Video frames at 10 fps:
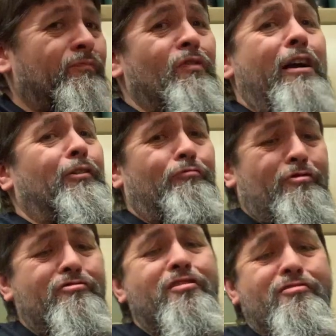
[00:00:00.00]
That is
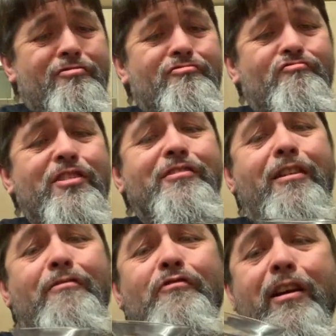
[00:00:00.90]
ridiculous to drink
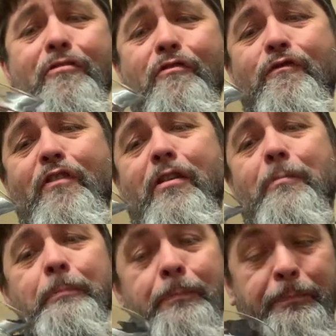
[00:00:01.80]
out of. How the fuck?
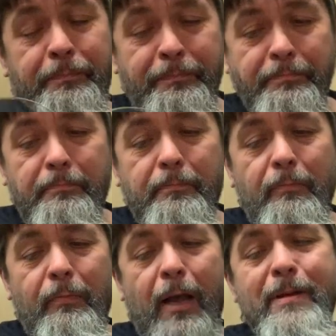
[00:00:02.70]

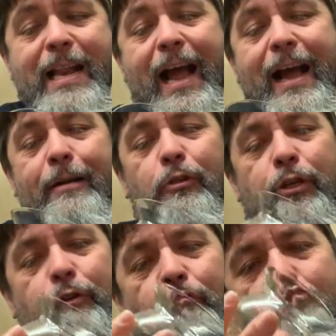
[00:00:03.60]
I mean, how do you